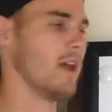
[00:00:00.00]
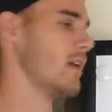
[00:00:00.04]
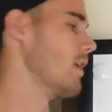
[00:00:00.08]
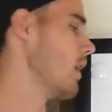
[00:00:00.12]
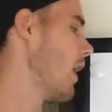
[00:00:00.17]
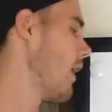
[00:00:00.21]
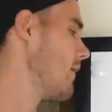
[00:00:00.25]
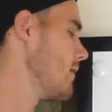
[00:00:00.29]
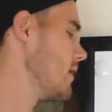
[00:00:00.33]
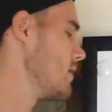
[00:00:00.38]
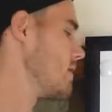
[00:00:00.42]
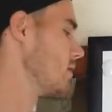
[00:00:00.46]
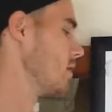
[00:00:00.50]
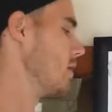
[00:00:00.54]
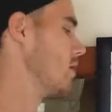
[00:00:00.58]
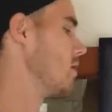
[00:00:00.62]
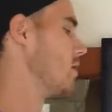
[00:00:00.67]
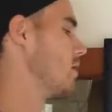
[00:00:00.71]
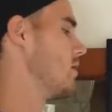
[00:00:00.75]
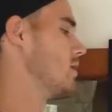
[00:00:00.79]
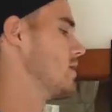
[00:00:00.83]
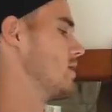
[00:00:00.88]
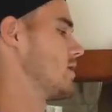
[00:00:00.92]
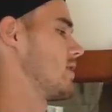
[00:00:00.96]
And obviously
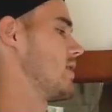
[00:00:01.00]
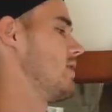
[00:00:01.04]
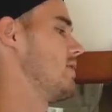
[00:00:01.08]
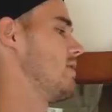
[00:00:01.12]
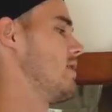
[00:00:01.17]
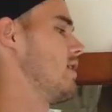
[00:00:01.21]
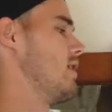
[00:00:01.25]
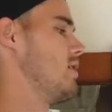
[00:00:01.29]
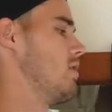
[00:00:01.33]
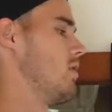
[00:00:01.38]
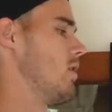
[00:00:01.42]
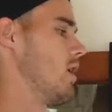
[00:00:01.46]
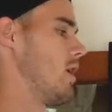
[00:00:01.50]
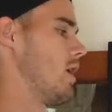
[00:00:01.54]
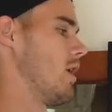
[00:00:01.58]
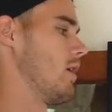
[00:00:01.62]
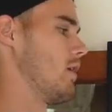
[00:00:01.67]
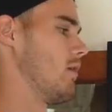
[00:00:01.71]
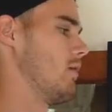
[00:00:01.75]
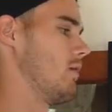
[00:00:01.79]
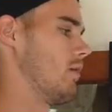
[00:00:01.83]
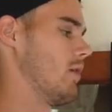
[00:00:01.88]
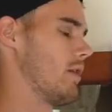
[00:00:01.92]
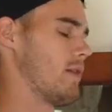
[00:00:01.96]
you can just continue
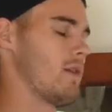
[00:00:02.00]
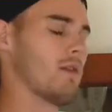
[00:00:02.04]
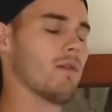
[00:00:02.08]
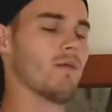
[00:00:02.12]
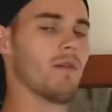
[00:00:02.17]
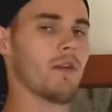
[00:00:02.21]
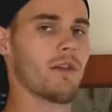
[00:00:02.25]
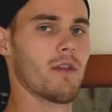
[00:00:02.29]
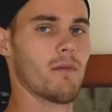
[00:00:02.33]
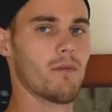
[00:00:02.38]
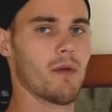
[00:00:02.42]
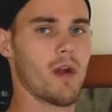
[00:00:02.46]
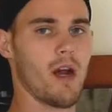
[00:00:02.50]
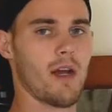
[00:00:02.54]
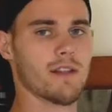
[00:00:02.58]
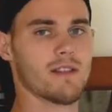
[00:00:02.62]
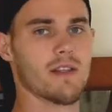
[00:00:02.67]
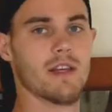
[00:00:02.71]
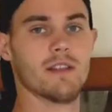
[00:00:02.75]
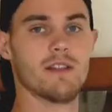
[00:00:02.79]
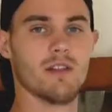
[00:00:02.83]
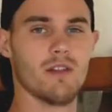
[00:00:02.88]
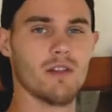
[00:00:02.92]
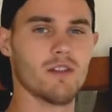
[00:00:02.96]
on with the
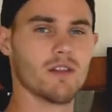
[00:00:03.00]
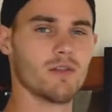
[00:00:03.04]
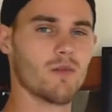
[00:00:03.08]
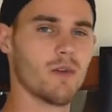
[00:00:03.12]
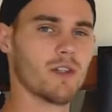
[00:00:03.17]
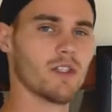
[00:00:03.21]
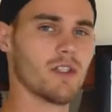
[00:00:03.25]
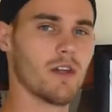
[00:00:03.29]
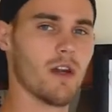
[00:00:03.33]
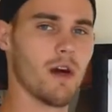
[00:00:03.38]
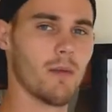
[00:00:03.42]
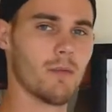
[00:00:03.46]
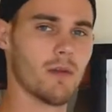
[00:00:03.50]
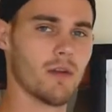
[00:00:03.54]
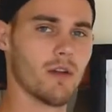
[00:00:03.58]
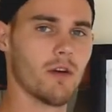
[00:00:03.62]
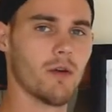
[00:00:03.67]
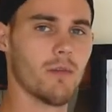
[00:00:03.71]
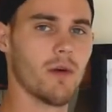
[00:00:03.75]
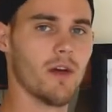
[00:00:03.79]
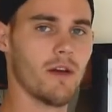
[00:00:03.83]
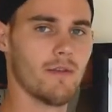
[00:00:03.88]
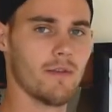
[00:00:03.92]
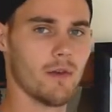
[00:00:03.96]
process. You can switch it up a
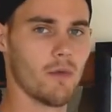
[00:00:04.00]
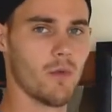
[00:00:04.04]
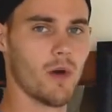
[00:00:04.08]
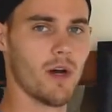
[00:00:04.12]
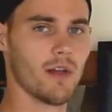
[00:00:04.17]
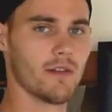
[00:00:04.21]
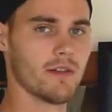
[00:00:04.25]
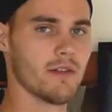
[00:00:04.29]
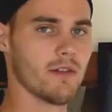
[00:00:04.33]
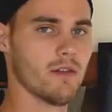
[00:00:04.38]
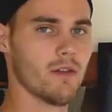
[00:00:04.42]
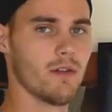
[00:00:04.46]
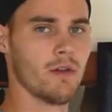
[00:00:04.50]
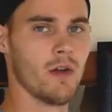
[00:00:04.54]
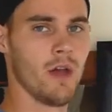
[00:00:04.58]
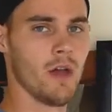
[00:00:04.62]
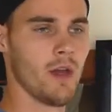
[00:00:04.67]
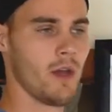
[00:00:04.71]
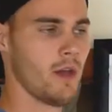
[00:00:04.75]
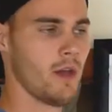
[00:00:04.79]
little bit if you want to,